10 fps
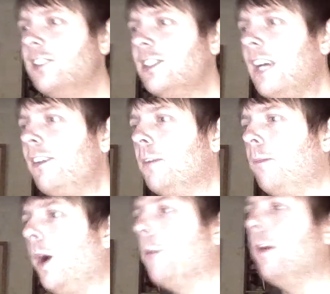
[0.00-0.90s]
Sharon and
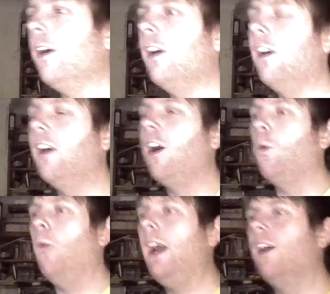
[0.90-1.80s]
Bob
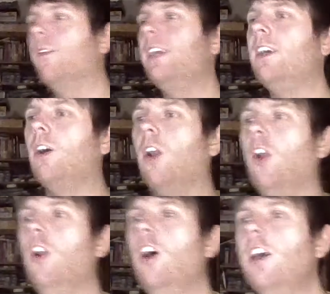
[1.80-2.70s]
they are
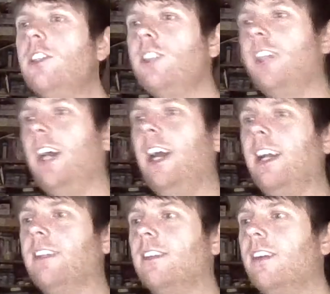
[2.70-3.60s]
lurching
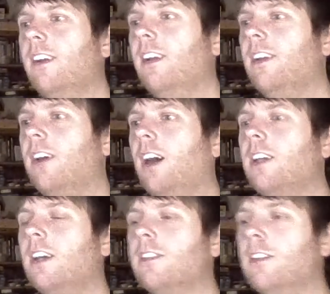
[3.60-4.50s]
ahead.
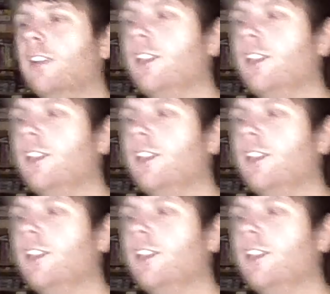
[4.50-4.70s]
I don't know if